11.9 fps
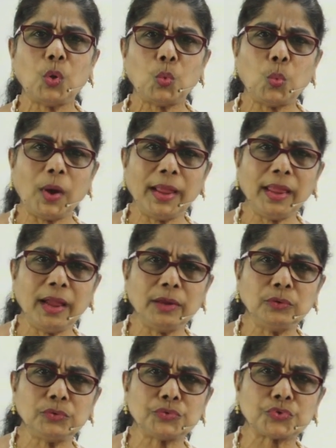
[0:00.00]
Why are
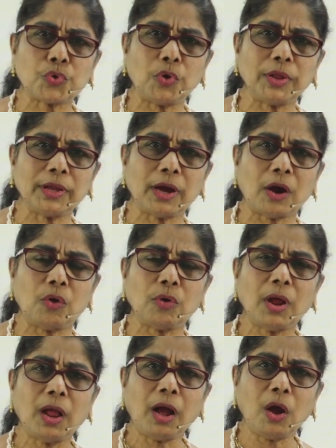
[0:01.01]
you strolling
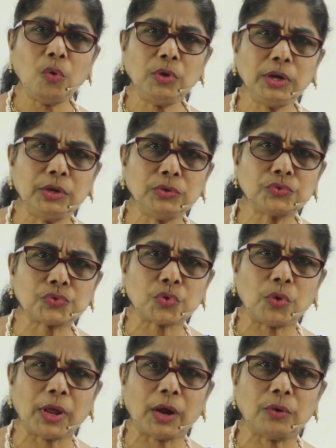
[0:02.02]
out? How did you
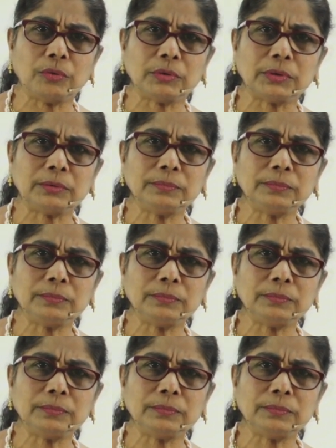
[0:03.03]
stroll out?